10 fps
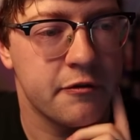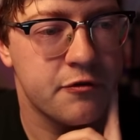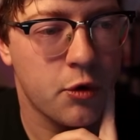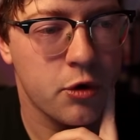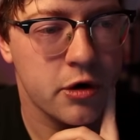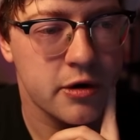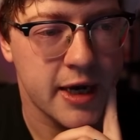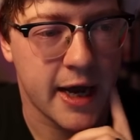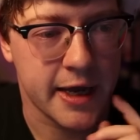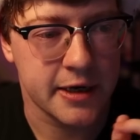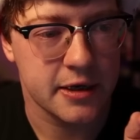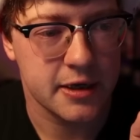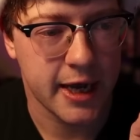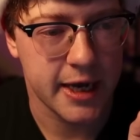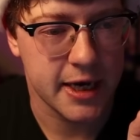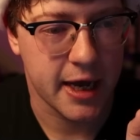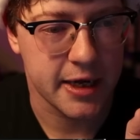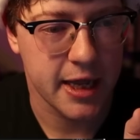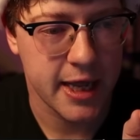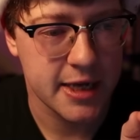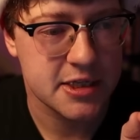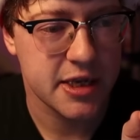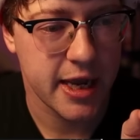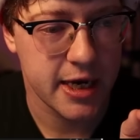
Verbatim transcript: four nine nine nine eight